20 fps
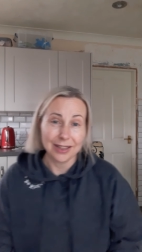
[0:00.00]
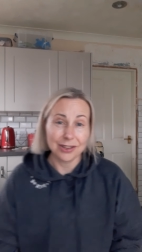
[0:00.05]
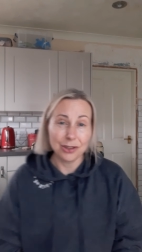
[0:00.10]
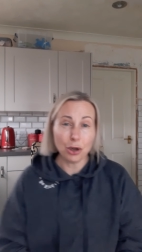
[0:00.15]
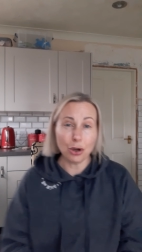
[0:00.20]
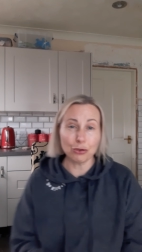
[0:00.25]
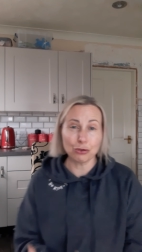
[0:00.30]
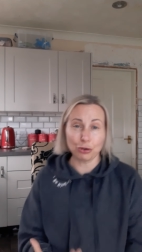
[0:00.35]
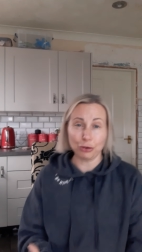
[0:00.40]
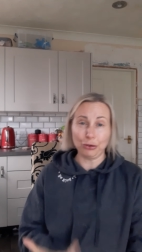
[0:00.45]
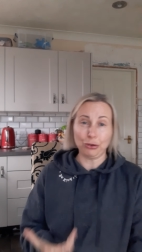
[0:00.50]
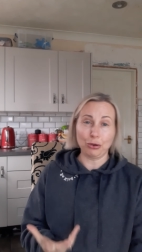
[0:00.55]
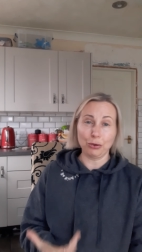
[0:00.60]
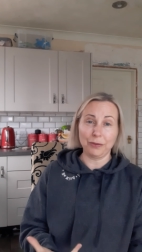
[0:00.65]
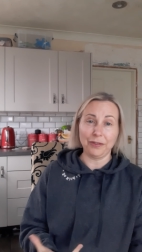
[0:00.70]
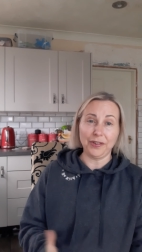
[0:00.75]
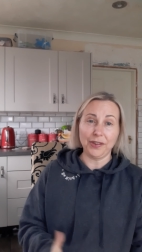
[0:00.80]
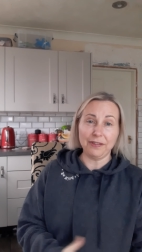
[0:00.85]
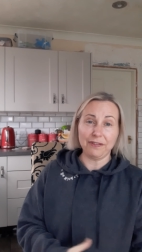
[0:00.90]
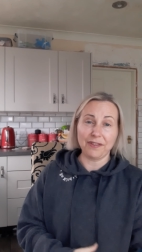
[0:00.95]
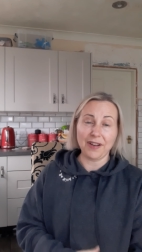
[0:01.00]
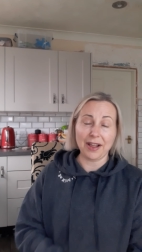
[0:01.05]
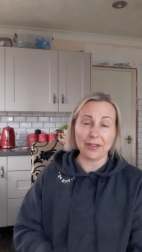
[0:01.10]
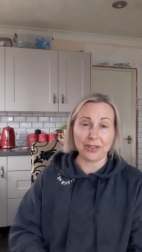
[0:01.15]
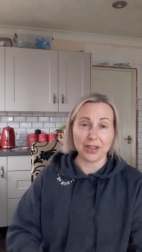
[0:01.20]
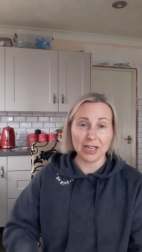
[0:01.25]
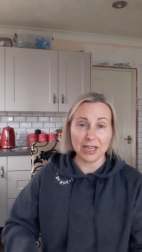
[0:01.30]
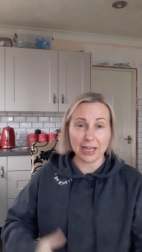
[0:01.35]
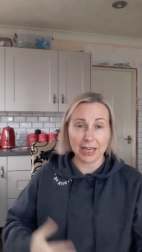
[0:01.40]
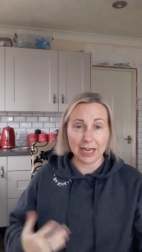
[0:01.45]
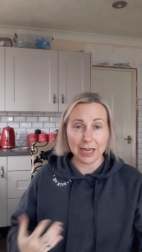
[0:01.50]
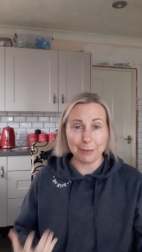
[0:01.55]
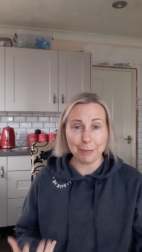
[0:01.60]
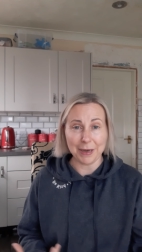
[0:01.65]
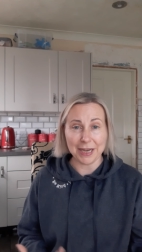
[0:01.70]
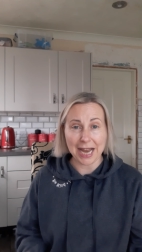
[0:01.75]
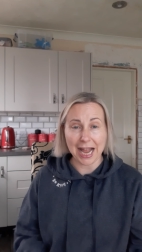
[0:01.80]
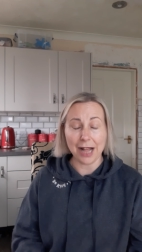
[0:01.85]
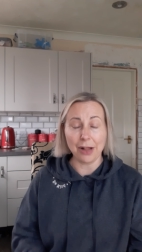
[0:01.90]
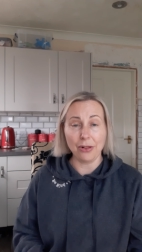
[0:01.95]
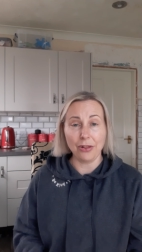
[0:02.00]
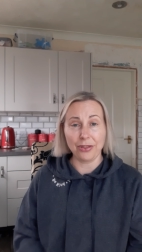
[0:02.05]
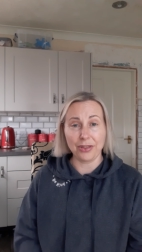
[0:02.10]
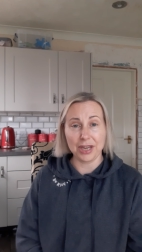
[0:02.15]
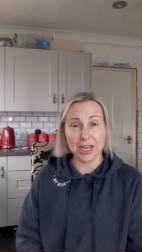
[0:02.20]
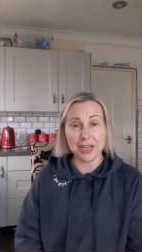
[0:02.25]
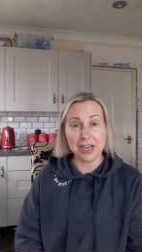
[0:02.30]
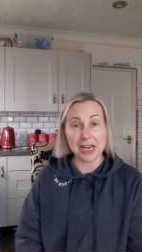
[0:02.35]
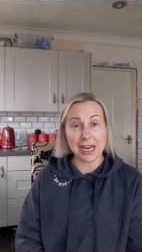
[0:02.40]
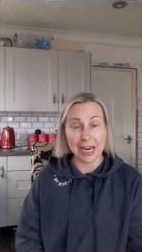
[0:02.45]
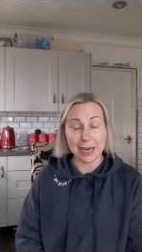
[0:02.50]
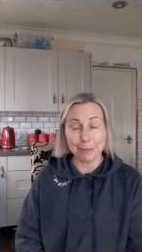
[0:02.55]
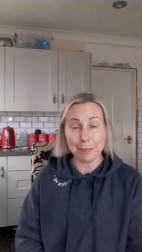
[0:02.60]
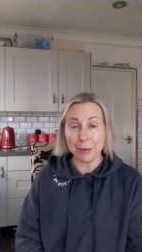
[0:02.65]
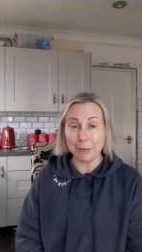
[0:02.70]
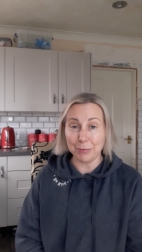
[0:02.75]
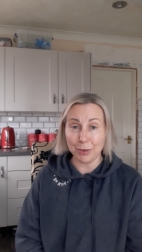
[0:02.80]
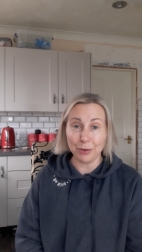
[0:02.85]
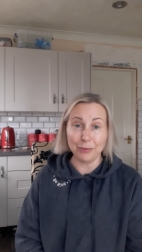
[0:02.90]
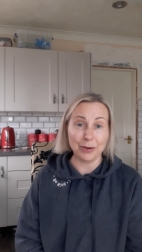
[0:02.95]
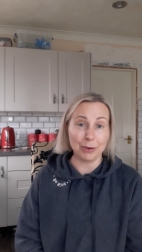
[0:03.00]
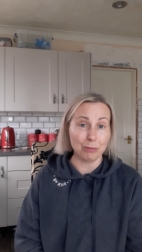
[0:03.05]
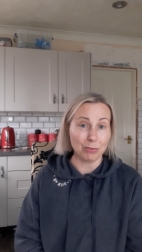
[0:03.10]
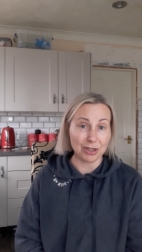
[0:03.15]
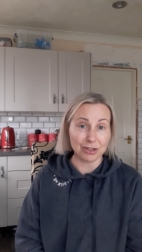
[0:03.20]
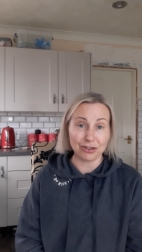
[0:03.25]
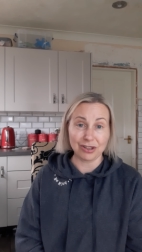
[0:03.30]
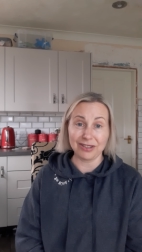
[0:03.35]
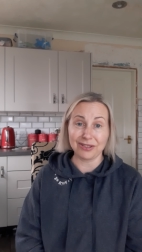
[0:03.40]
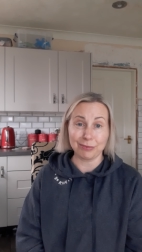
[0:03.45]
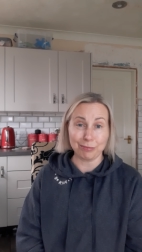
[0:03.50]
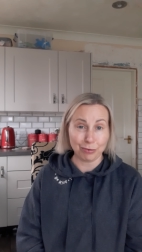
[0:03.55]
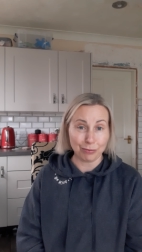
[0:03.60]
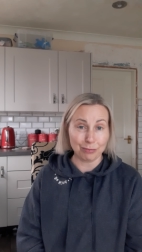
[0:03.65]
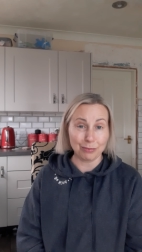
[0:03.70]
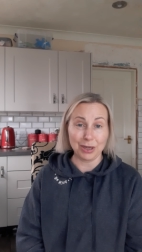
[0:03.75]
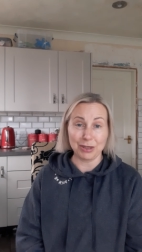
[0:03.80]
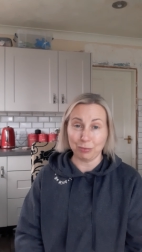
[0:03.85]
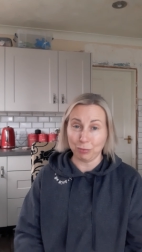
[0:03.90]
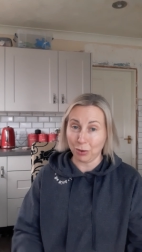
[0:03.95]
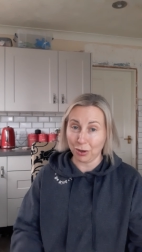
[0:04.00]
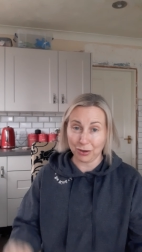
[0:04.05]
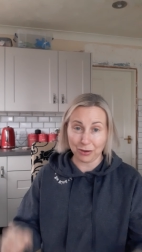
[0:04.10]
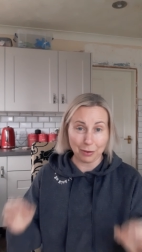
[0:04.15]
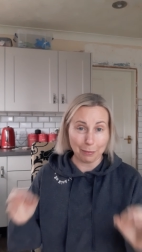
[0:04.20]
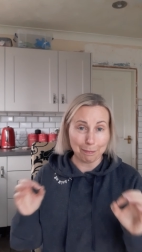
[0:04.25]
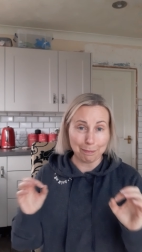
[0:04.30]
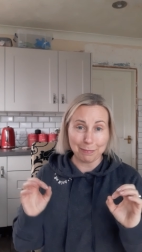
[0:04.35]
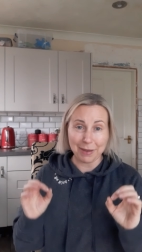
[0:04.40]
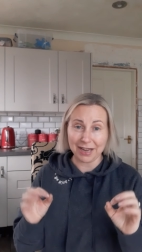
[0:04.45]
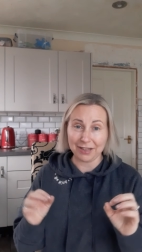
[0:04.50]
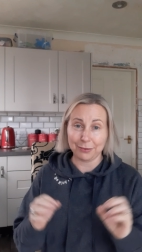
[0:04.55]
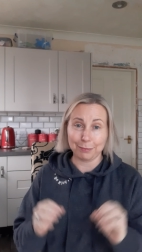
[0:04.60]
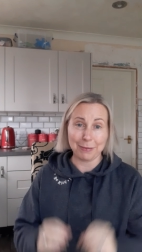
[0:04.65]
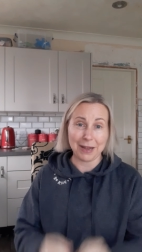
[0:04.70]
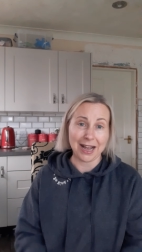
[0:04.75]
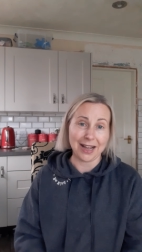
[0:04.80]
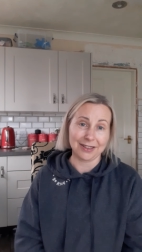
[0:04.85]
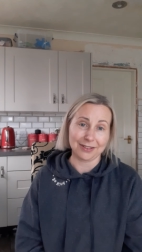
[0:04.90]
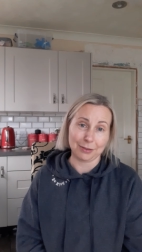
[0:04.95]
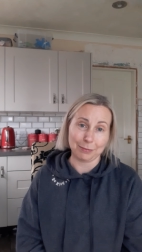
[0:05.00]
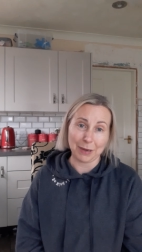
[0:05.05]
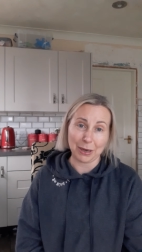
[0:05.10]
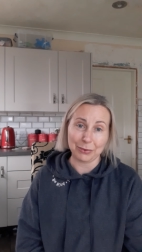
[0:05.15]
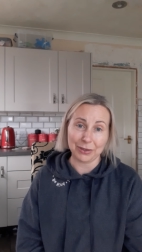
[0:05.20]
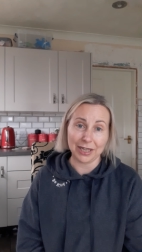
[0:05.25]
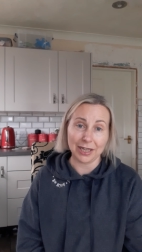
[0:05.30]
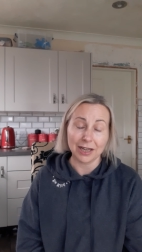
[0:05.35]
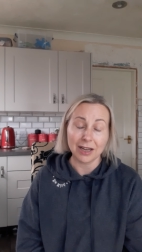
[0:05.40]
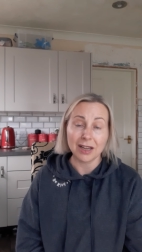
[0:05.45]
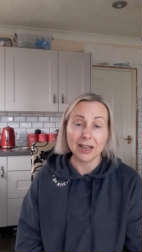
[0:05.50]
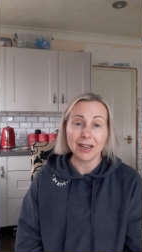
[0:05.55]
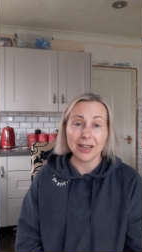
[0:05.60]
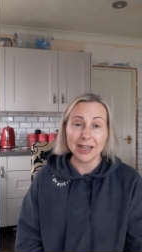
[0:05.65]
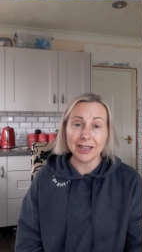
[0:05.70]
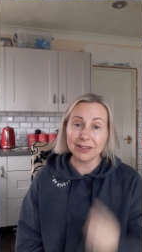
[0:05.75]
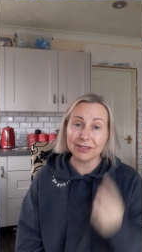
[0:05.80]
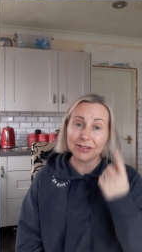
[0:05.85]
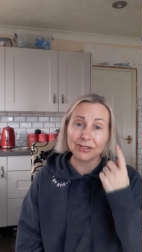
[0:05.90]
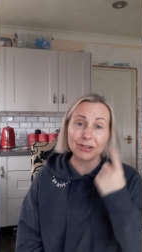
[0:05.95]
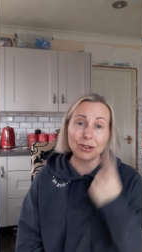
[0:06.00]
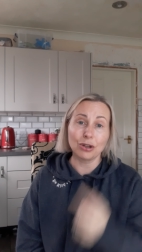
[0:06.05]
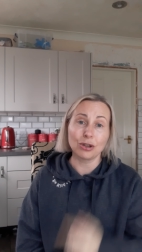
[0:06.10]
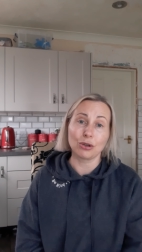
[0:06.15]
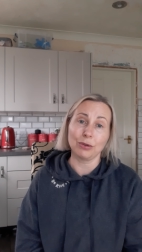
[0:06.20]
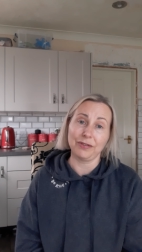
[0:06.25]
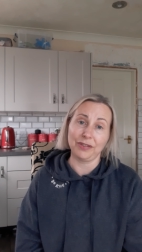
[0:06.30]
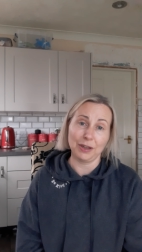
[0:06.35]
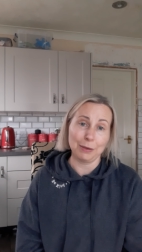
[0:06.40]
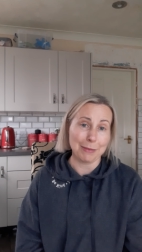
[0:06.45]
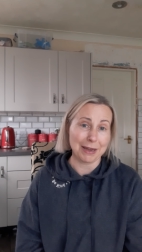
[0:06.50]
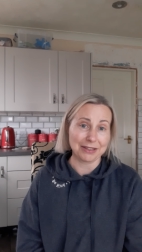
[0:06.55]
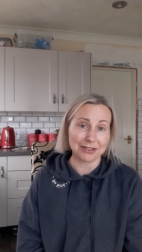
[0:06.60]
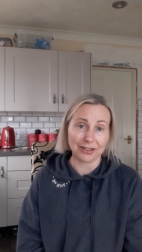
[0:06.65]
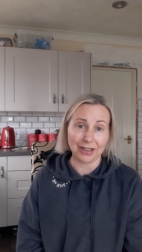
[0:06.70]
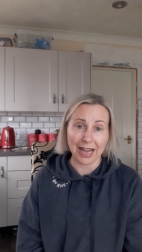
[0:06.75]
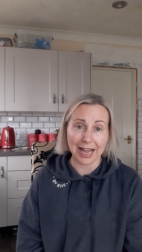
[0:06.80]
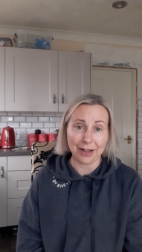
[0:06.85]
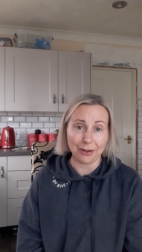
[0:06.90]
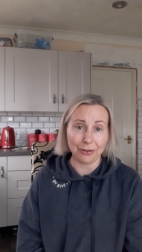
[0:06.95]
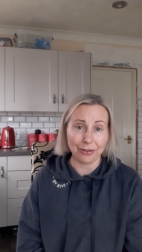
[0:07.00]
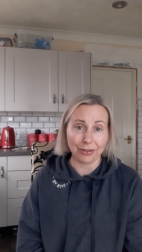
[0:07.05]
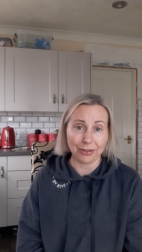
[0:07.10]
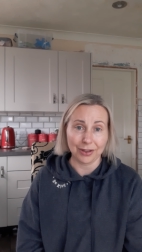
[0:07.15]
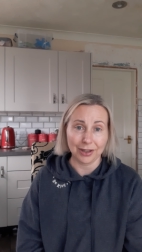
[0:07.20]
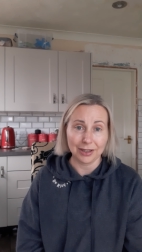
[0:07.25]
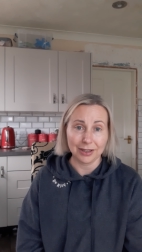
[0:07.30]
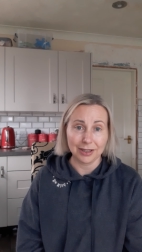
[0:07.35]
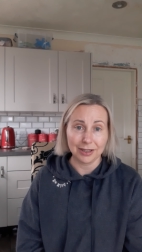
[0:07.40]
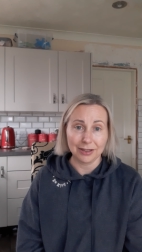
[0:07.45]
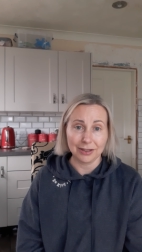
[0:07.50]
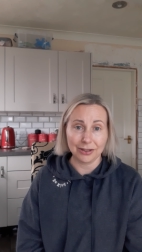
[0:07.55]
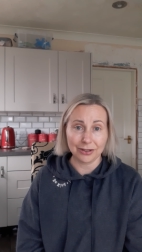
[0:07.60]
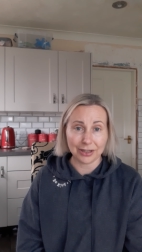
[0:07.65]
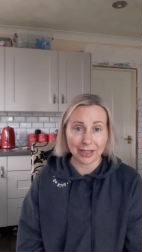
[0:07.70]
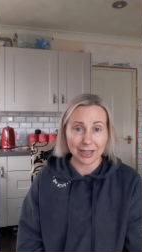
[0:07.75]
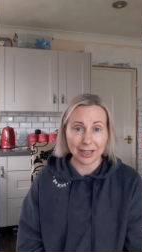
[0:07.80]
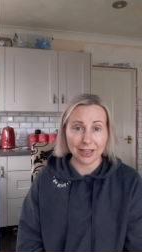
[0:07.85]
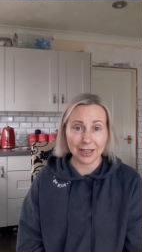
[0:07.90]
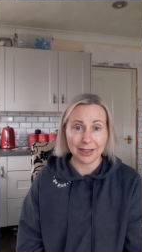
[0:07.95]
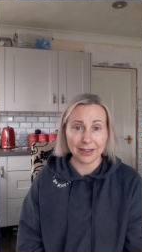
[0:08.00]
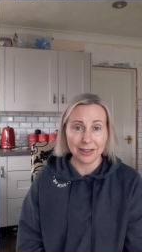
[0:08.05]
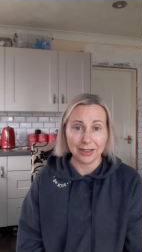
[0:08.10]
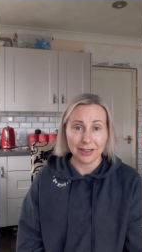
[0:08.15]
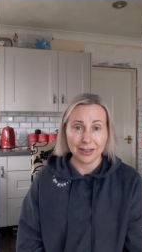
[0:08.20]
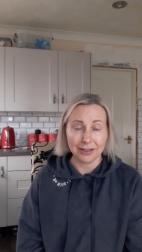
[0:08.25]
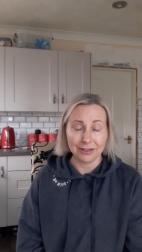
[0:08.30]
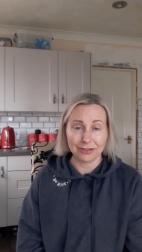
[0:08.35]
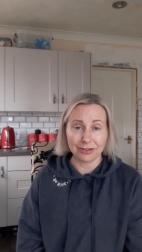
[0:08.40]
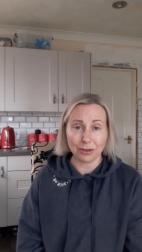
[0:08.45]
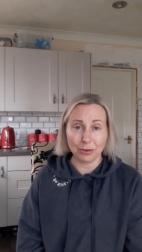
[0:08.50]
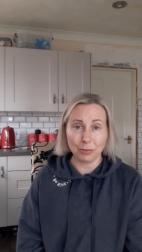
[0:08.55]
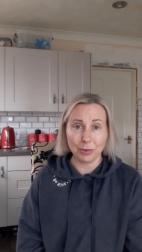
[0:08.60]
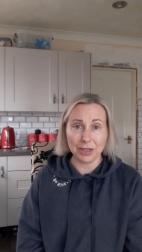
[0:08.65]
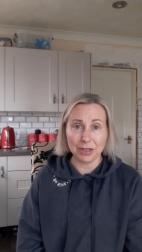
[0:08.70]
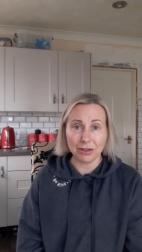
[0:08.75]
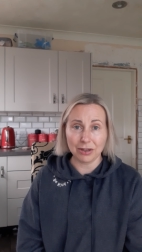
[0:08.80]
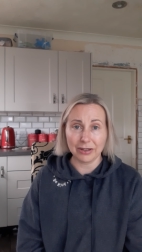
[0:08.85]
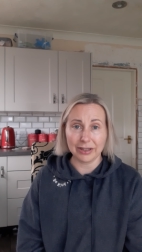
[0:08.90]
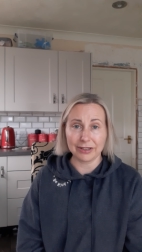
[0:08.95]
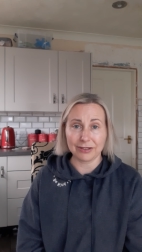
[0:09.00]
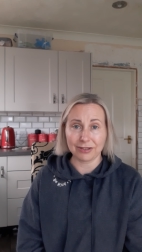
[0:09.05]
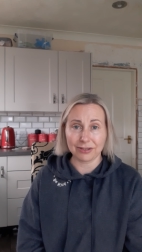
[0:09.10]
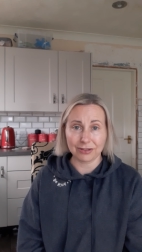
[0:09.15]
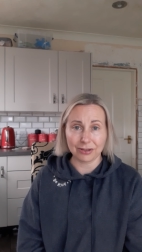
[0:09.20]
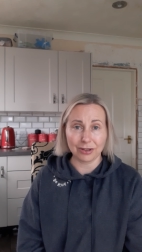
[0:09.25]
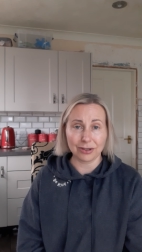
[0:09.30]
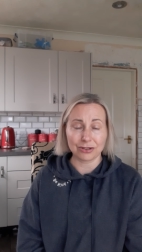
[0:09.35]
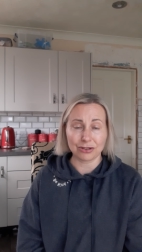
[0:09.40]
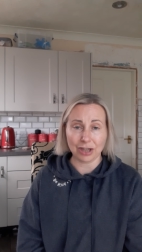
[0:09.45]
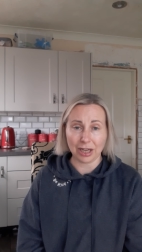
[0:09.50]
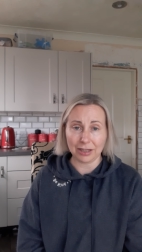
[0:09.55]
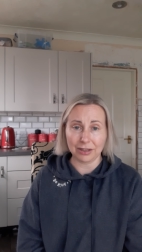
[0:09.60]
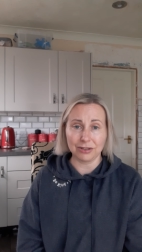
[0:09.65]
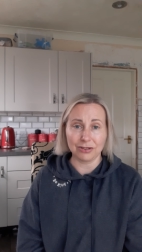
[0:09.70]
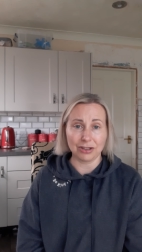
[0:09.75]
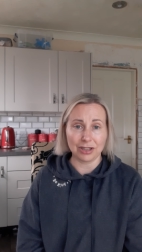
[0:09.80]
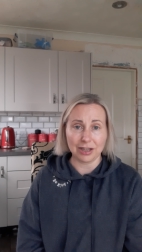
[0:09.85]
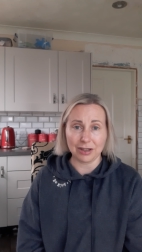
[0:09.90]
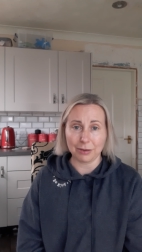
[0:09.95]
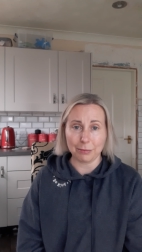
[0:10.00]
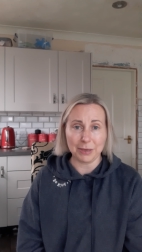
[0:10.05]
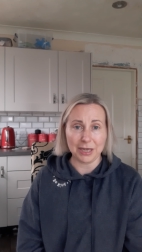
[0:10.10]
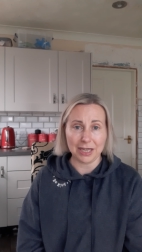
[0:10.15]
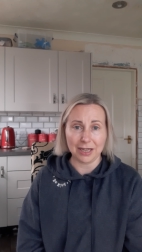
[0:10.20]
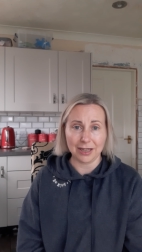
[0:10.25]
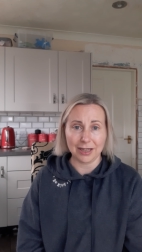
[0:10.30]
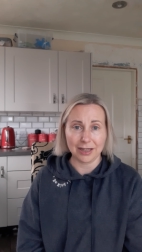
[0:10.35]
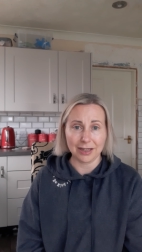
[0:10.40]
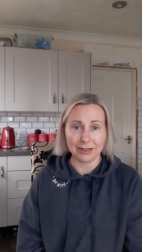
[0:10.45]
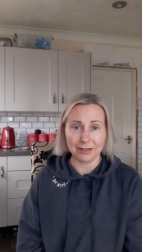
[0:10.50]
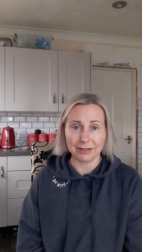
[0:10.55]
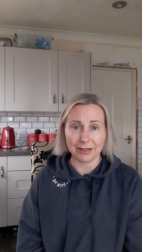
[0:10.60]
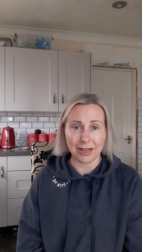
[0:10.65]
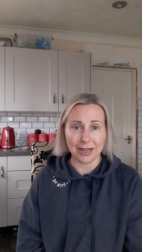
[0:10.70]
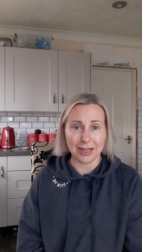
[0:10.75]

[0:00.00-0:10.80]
Not just good for the fact that you're keeping healthy and you're keeping moving, which is one of the best parts about it. It's so good for your mental health, okay? So we know it's so challenging at the minute,